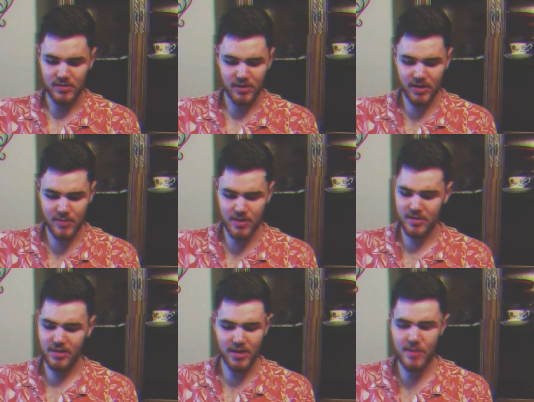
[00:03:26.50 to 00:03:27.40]
Look how
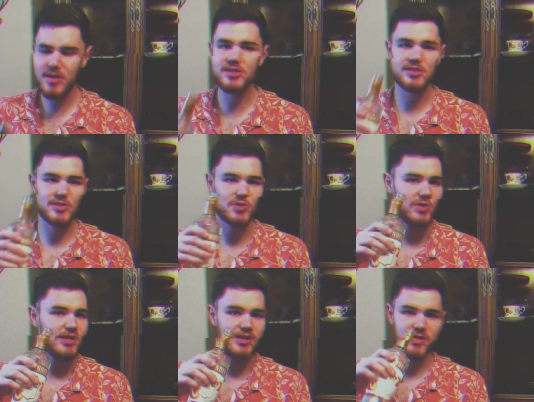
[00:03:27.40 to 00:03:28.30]
look how much this is
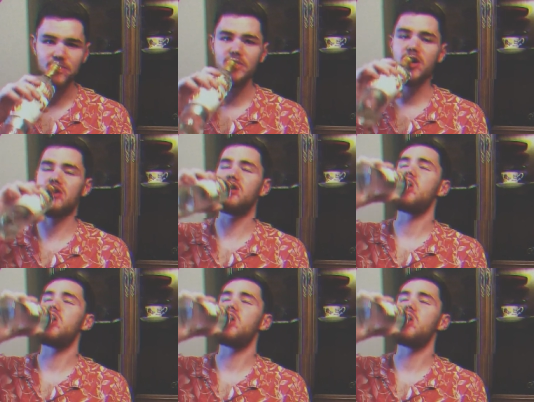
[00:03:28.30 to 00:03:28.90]
stressing out your father.